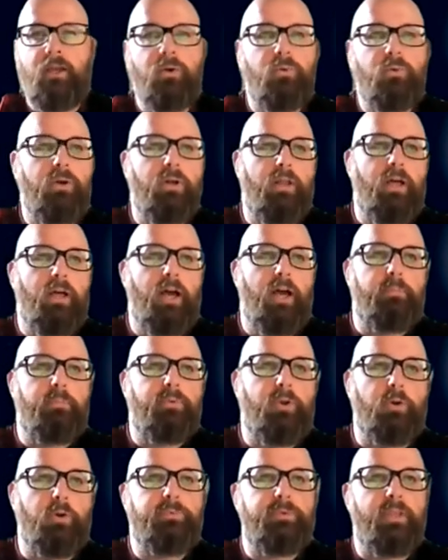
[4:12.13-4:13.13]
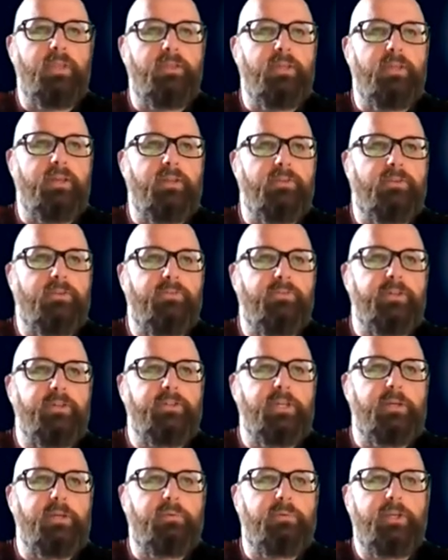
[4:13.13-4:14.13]
The
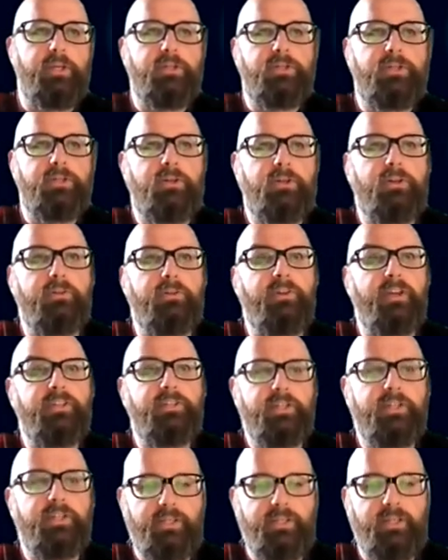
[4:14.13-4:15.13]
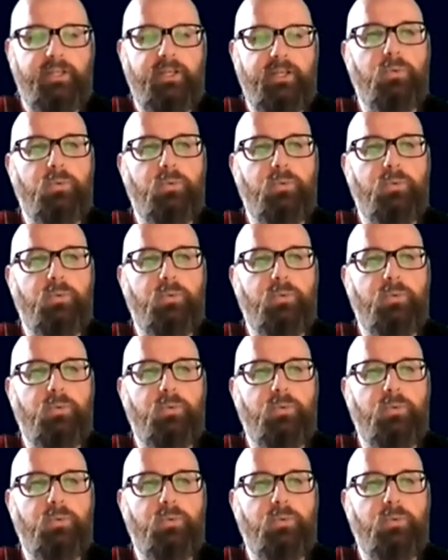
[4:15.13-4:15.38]
device application device ID.